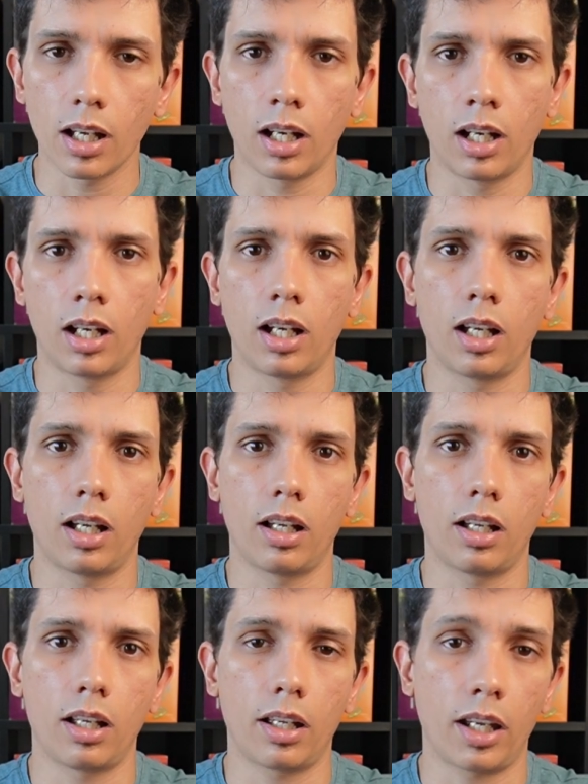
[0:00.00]

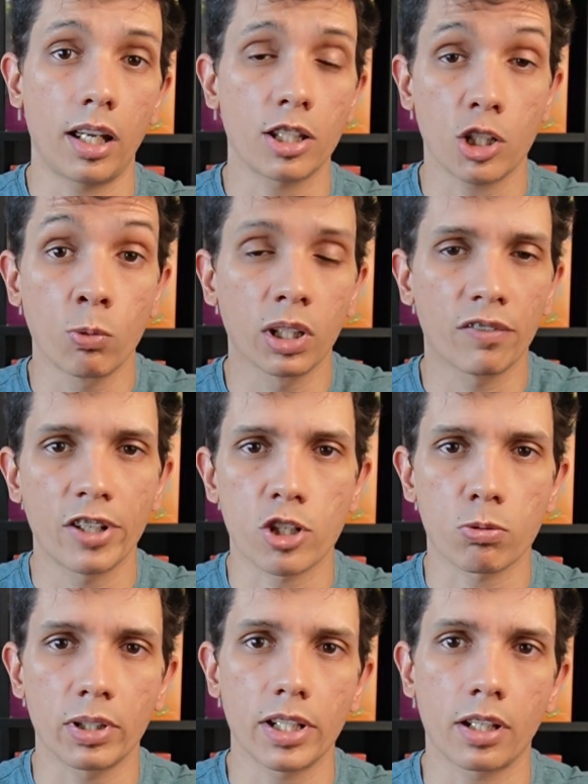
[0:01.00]
and you will
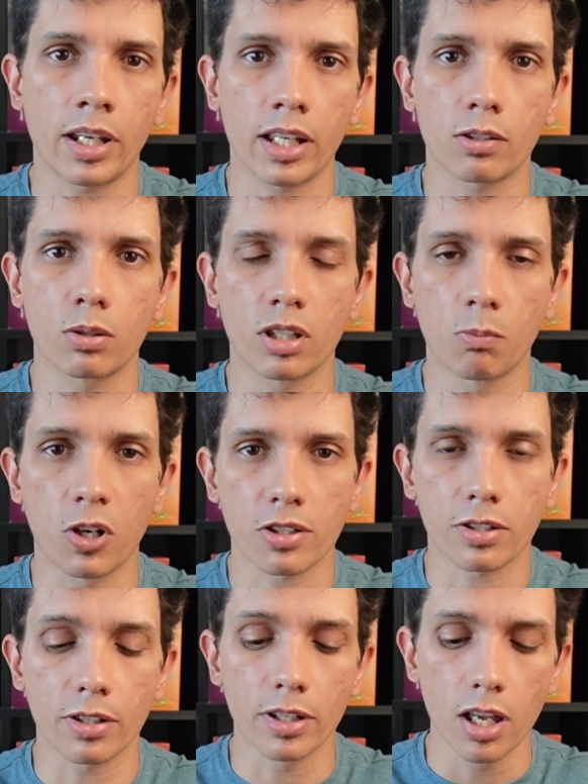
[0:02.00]
eventually get to the
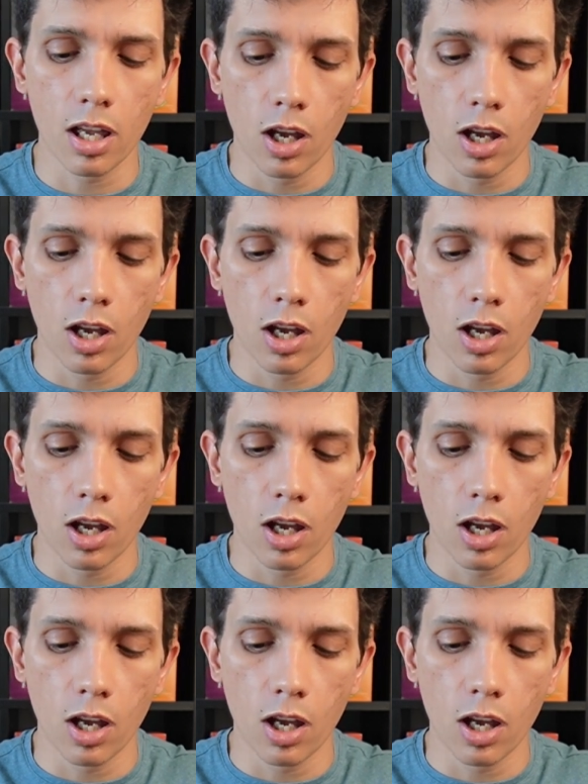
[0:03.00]
monster.